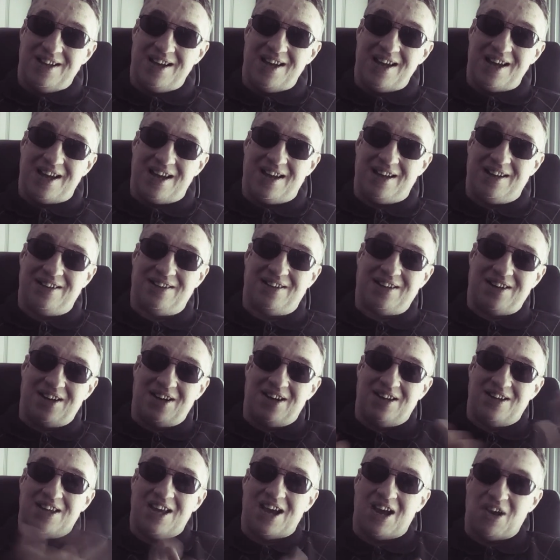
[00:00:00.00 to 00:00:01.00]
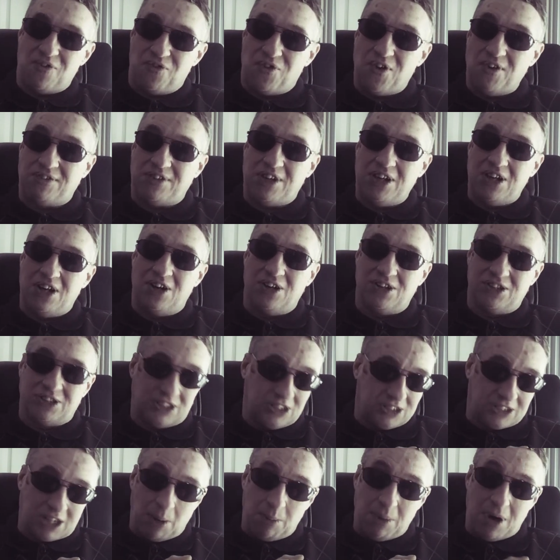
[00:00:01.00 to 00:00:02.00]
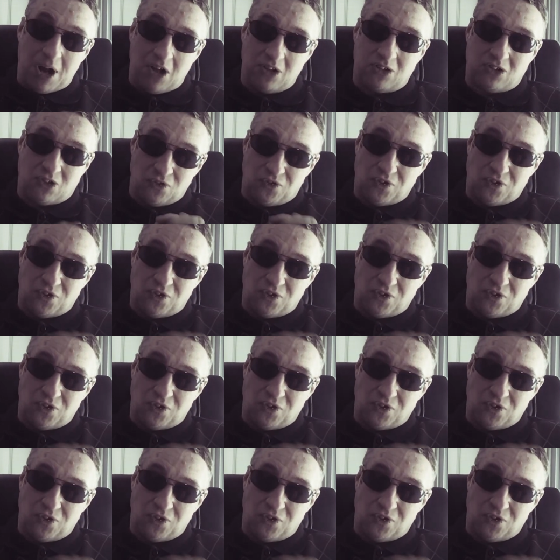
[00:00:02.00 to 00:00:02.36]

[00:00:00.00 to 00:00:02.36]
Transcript: And uh, yeah, 15 years is coming on